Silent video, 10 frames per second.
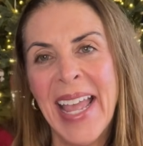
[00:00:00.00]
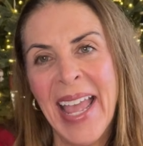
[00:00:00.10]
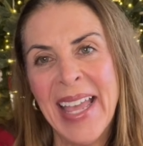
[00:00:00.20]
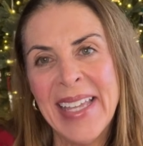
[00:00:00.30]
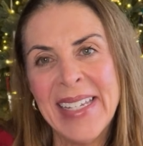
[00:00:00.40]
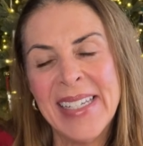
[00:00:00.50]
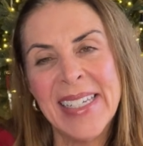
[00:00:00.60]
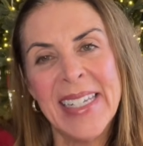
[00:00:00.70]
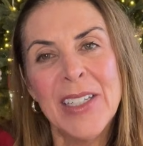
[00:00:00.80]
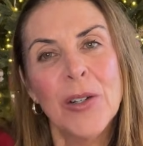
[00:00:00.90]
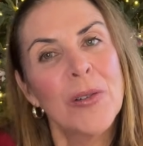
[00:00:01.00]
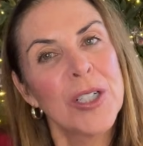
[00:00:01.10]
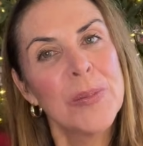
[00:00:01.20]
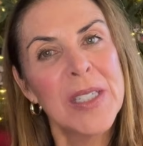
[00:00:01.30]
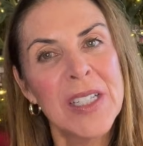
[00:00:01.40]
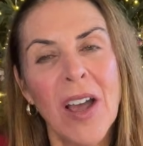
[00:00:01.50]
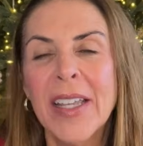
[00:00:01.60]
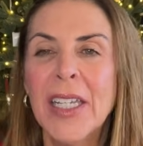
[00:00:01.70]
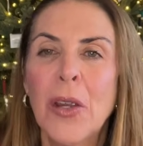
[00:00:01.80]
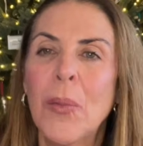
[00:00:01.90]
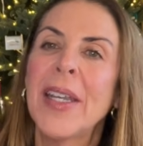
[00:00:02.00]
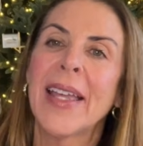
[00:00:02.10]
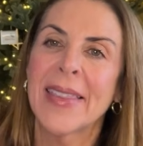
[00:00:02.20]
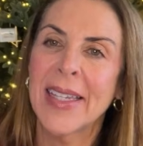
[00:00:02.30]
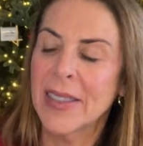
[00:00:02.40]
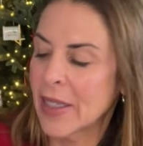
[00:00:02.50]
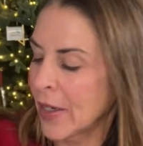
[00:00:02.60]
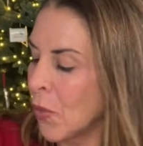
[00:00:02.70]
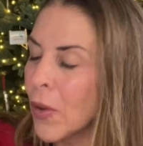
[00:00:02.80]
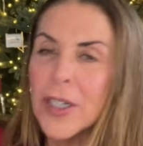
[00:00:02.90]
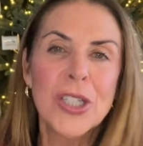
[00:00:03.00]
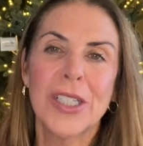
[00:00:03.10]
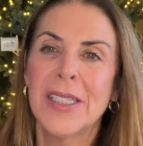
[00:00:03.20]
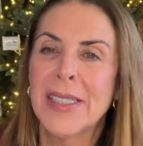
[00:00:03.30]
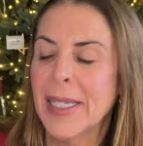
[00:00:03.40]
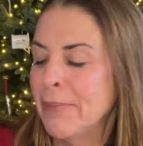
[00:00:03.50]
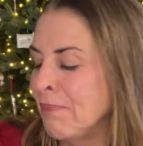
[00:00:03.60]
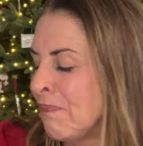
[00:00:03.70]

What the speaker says: and in your Christmas stocking you would get things like oranges, and